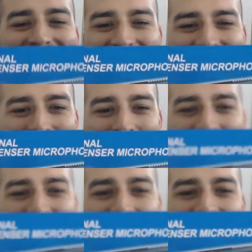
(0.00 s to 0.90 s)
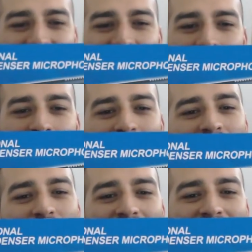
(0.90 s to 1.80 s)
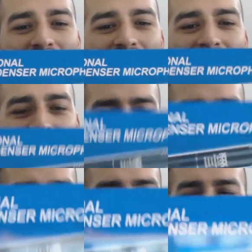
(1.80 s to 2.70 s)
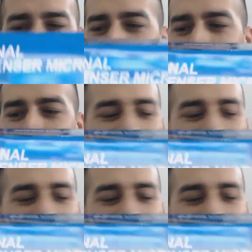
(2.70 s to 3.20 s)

Isn't it cool? It's a super unidirectional condenser microphone.